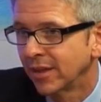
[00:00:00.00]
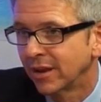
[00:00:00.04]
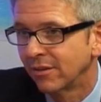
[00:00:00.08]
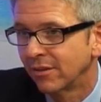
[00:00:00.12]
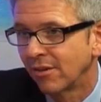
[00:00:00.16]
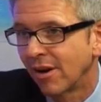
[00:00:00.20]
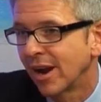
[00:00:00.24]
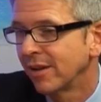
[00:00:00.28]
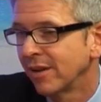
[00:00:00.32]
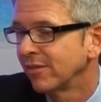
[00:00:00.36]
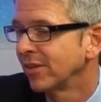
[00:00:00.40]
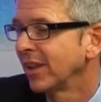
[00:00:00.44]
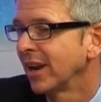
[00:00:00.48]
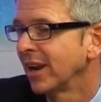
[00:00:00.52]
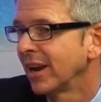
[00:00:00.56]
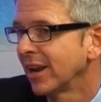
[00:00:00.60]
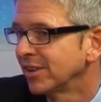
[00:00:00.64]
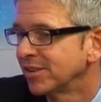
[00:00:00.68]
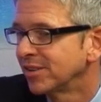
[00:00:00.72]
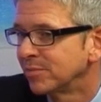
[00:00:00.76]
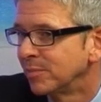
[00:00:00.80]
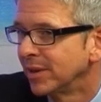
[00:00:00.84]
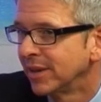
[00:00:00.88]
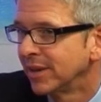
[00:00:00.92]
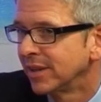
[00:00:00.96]
They arrive at the
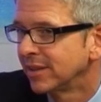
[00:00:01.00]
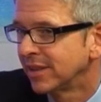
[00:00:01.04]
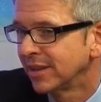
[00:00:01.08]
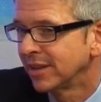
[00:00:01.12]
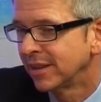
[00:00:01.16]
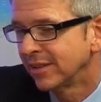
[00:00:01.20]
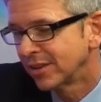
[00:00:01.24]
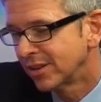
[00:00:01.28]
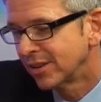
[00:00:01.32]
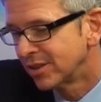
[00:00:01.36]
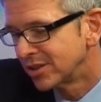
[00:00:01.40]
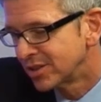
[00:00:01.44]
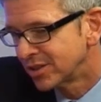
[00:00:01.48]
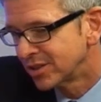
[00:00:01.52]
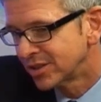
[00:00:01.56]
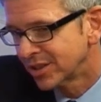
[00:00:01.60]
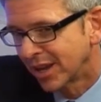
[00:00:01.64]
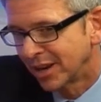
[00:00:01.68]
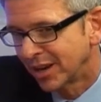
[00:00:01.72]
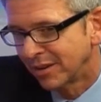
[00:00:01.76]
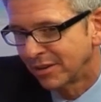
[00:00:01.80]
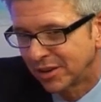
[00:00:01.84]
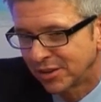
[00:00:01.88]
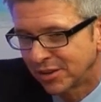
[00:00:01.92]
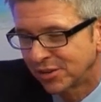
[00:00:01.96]
last minute thinking they could just
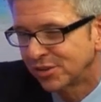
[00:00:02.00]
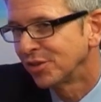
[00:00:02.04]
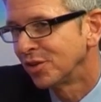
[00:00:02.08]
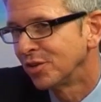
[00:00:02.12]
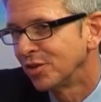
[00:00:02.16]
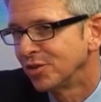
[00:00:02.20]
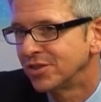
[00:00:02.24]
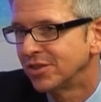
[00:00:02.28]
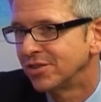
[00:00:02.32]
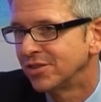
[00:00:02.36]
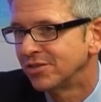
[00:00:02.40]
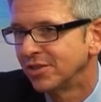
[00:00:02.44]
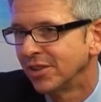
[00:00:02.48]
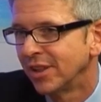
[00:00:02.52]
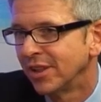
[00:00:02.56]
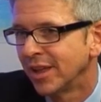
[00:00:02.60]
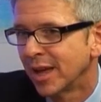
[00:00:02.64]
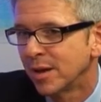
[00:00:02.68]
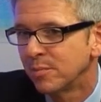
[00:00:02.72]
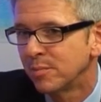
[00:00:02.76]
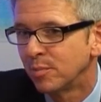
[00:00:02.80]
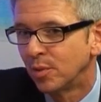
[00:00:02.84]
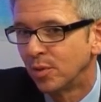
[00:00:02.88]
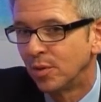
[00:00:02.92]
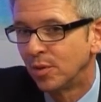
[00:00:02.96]
kind of like saunter through the
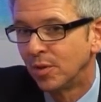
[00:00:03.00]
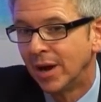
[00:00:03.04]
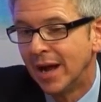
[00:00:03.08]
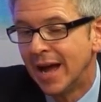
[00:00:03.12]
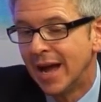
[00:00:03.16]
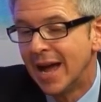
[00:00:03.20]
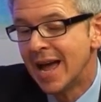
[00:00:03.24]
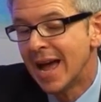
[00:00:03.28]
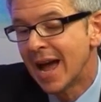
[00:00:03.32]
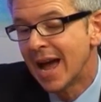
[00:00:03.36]
airport.